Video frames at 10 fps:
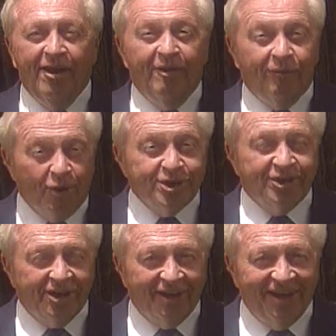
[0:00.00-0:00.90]

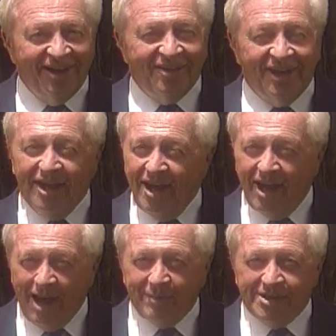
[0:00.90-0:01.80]
Fortunately, the
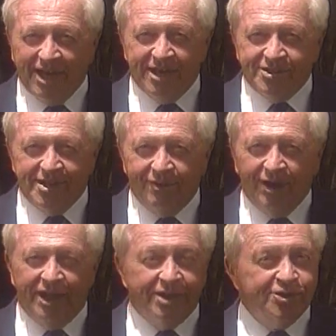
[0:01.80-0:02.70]
habitants never
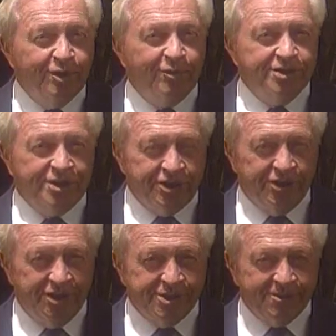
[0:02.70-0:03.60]
let
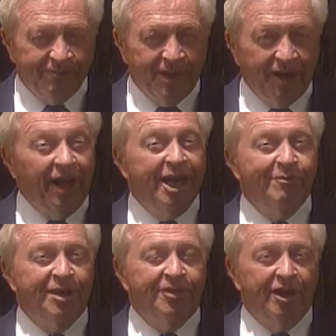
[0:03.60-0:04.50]
superstitions
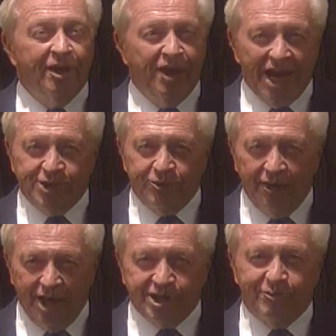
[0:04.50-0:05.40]
inhibit their natural
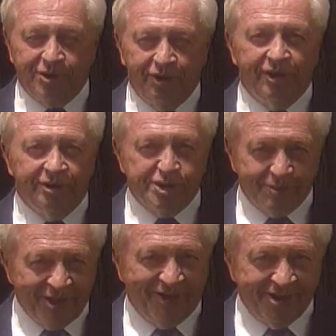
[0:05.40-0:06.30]
entrepreneurial
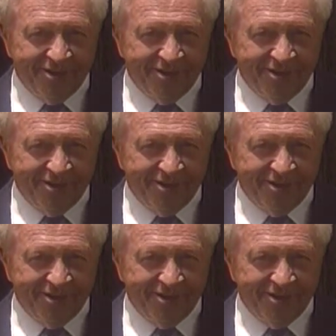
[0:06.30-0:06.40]
spirit.